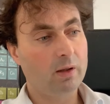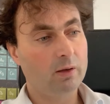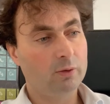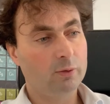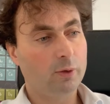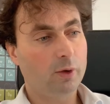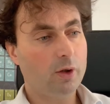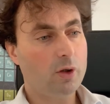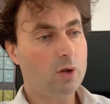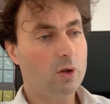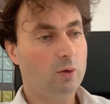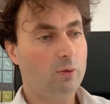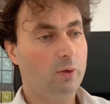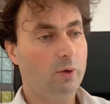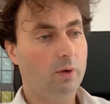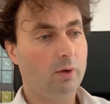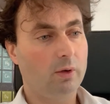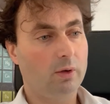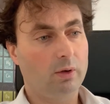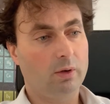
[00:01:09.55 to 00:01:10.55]
First of
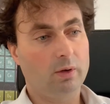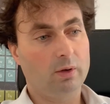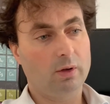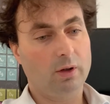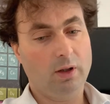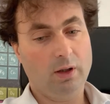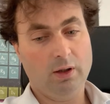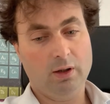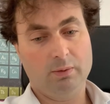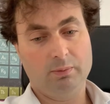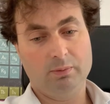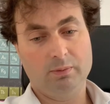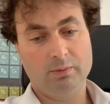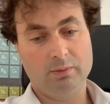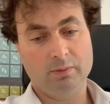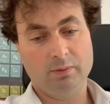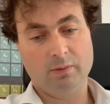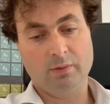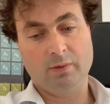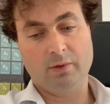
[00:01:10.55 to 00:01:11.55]
all,
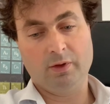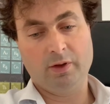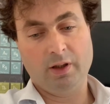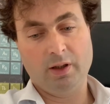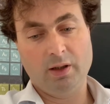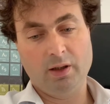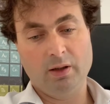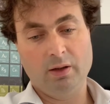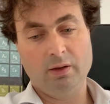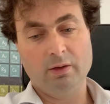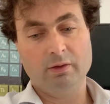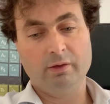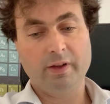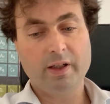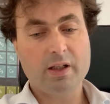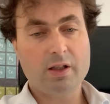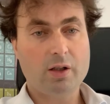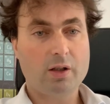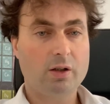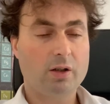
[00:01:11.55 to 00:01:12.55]
the
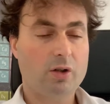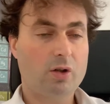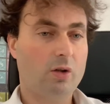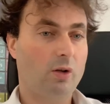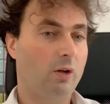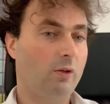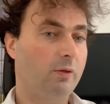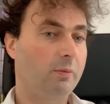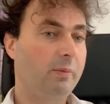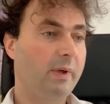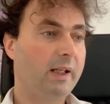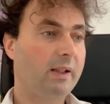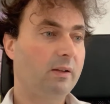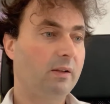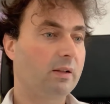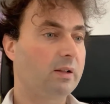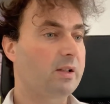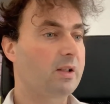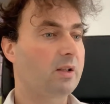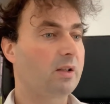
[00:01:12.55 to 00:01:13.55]
richness of
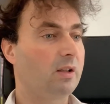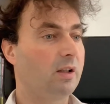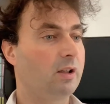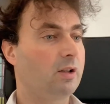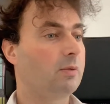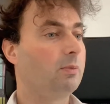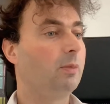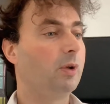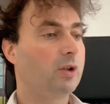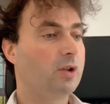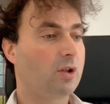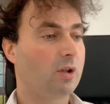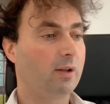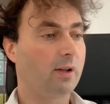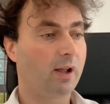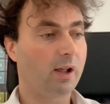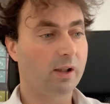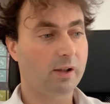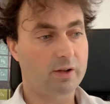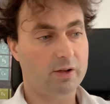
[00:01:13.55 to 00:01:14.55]
metals is much
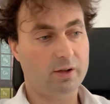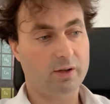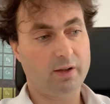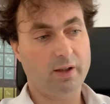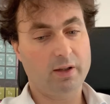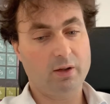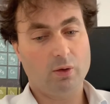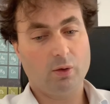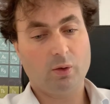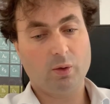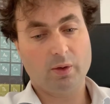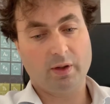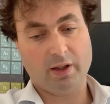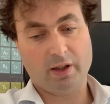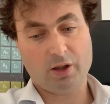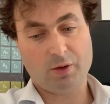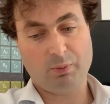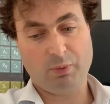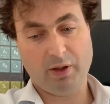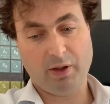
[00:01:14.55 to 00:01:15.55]
larger than you could
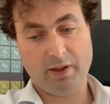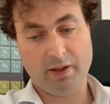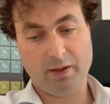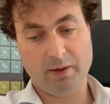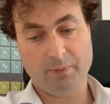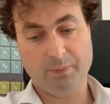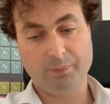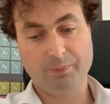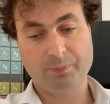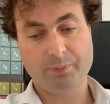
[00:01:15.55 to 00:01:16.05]
explain